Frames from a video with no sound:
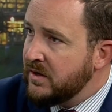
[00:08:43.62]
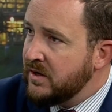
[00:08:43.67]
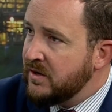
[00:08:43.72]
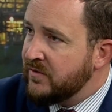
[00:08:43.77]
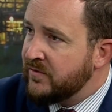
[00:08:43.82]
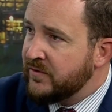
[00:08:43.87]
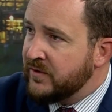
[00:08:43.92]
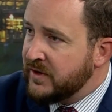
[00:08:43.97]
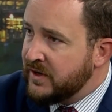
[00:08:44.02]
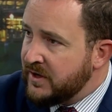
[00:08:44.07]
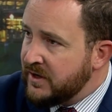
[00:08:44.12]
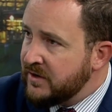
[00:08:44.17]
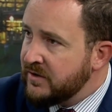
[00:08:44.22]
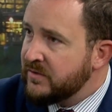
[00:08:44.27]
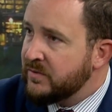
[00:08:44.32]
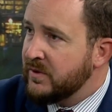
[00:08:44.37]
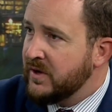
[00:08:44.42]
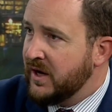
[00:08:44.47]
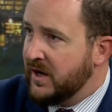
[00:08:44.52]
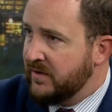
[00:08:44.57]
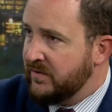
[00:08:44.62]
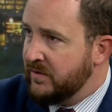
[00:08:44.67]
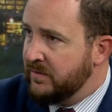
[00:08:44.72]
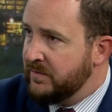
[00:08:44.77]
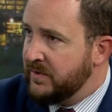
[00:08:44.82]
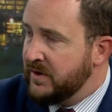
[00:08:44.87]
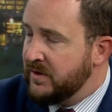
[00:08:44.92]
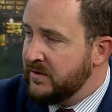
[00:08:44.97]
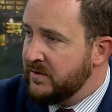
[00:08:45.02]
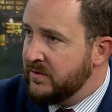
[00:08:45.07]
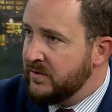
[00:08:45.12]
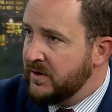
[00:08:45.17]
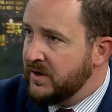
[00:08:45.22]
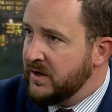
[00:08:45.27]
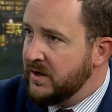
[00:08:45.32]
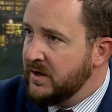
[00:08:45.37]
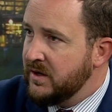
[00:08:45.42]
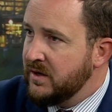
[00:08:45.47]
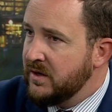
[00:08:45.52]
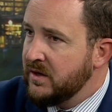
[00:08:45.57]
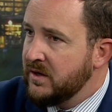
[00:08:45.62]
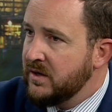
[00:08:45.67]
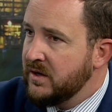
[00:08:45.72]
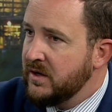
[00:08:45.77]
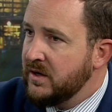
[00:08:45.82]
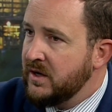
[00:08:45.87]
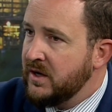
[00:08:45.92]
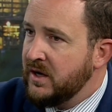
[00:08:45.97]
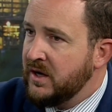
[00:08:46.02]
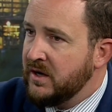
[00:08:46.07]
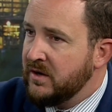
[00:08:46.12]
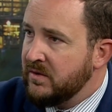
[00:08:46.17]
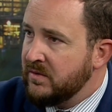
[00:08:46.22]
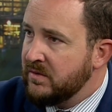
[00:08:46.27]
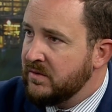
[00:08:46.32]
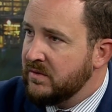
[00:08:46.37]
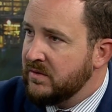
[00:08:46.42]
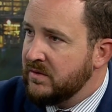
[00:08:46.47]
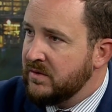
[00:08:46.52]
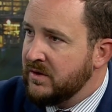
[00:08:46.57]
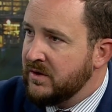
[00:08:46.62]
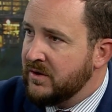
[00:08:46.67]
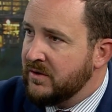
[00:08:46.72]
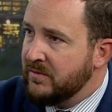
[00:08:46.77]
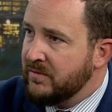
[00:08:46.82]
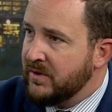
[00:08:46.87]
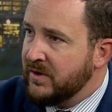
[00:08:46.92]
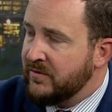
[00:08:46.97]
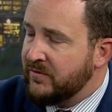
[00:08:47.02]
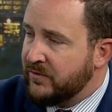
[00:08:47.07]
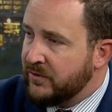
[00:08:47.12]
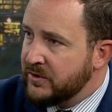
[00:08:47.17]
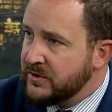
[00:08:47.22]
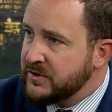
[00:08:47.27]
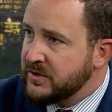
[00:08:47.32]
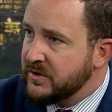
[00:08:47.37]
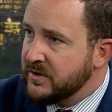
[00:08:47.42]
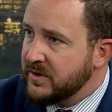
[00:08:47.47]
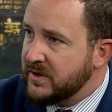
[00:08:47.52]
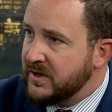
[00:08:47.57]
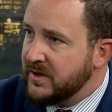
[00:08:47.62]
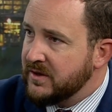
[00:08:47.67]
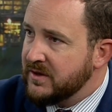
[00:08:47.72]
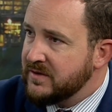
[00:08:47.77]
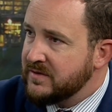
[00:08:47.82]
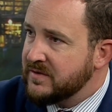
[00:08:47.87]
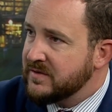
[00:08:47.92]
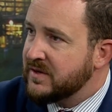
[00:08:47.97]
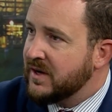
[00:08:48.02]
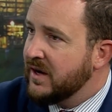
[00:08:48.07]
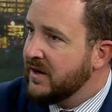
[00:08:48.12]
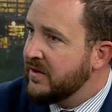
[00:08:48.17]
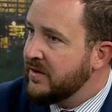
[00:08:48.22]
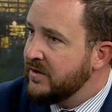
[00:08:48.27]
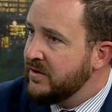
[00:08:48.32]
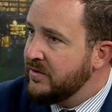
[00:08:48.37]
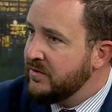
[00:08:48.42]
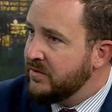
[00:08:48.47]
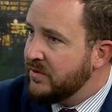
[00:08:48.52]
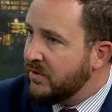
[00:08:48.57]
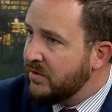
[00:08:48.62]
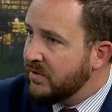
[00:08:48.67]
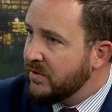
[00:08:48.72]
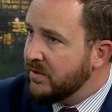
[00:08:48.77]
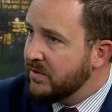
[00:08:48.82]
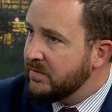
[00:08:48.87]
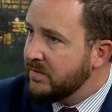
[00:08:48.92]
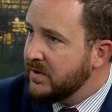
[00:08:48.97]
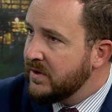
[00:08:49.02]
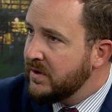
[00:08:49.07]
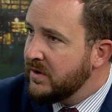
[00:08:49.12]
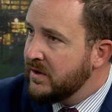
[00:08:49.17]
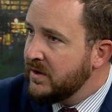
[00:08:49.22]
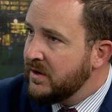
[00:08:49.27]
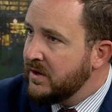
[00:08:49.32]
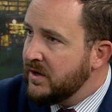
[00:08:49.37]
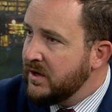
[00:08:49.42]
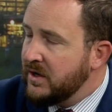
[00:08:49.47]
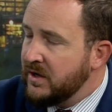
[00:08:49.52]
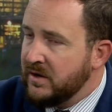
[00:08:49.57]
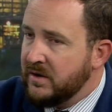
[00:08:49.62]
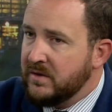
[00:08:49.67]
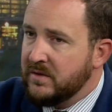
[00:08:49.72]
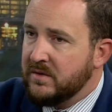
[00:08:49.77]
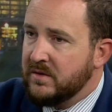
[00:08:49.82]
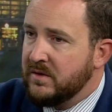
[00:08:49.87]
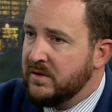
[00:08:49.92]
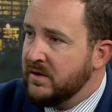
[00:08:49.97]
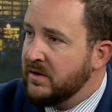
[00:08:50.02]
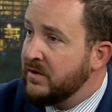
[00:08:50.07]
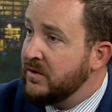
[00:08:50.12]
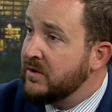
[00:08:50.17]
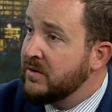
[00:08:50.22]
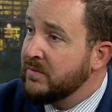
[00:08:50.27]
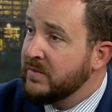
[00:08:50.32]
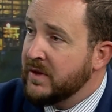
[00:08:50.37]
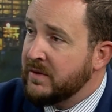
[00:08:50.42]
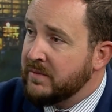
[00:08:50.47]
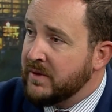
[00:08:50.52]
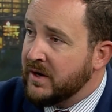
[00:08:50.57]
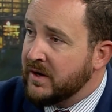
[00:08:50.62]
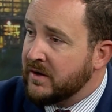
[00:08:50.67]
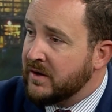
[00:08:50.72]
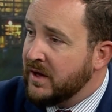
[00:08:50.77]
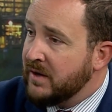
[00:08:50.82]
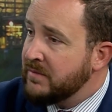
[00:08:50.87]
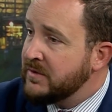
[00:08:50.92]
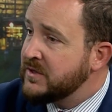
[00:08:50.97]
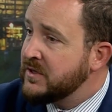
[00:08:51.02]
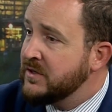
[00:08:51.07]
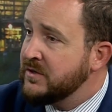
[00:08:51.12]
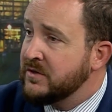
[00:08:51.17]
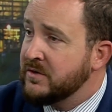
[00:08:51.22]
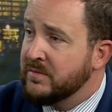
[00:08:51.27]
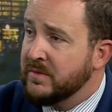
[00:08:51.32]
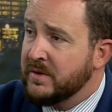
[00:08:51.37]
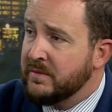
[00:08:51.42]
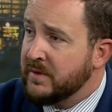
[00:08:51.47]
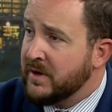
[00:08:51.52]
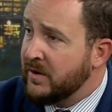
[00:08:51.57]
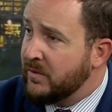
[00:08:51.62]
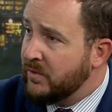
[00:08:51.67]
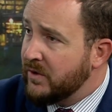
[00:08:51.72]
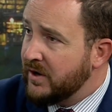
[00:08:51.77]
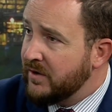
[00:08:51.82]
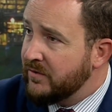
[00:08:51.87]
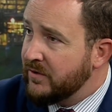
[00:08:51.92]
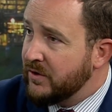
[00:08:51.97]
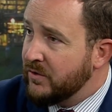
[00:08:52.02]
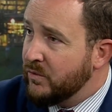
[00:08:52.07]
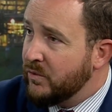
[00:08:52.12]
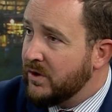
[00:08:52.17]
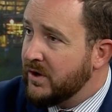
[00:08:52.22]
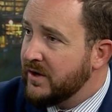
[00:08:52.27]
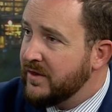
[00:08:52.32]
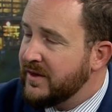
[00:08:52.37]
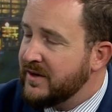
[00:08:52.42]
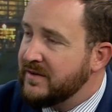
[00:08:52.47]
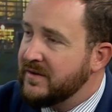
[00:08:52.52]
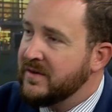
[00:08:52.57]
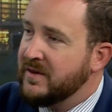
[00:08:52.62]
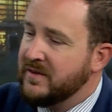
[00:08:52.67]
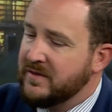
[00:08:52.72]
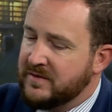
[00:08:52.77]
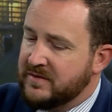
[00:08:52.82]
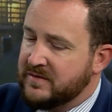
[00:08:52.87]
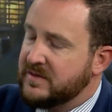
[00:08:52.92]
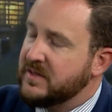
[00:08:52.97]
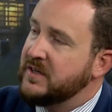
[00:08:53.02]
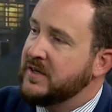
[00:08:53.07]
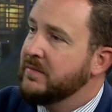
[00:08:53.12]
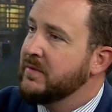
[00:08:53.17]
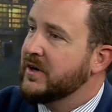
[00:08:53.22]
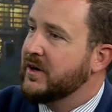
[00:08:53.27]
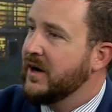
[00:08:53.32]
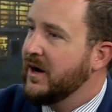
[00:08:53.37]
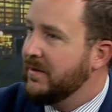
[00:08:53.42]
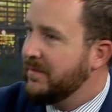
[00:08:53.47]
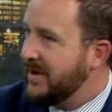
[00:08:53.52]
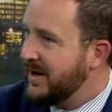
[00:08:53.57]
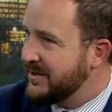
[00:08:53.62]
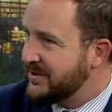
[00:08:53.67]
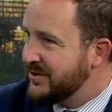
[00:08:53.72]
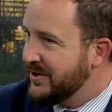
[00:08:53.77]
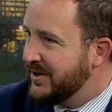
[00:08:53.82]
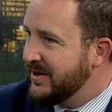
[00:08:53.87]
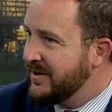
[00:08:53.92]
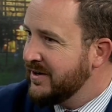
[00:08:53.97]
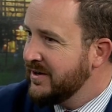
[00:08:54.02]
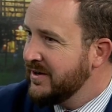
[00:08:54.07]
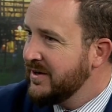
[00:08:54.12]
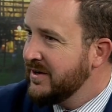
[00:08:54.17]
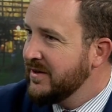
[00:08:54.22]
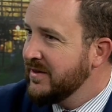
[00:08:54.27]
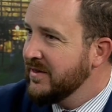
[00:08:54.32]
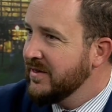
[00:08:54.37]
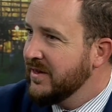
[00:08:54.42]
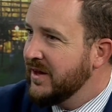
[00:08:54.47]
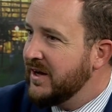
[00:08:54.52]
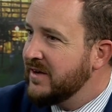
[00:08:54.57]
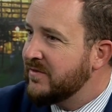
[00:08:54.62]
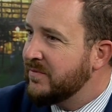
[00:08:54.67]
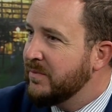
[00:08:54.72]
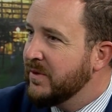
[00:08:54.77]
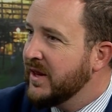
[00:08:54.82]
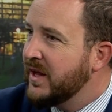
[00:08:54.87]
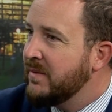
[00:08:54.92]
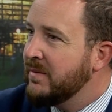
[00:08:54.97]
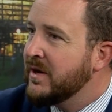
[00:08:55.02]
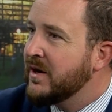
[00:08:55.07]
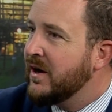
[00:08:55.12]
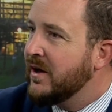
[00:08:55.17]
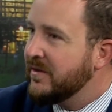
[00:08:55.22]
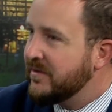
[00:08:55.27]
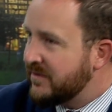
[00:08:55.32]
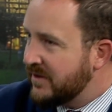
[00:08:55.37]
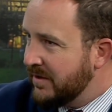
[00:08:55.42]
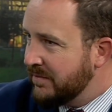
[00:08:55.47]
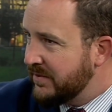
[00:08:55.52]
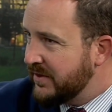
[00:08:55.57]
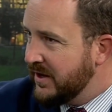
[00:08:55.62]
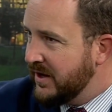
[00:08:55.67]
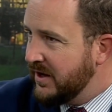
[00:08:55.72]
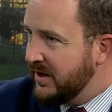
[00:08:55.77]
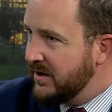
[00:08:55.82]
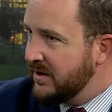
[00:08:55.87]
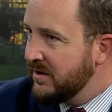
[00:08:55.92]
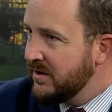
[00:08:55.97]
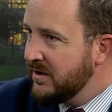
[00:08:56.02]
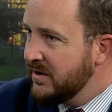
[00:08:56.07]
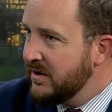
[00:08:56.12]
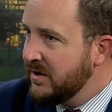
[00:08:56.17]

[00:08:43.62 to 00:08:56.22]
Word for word: and for years we haven't been doing it, and you know unfortunately this is kind of the new norm, and you, you know you can blame it on climate change, you can blame it on whatever you want. That that's the Democrat mantra. Okay, let's blame it on something,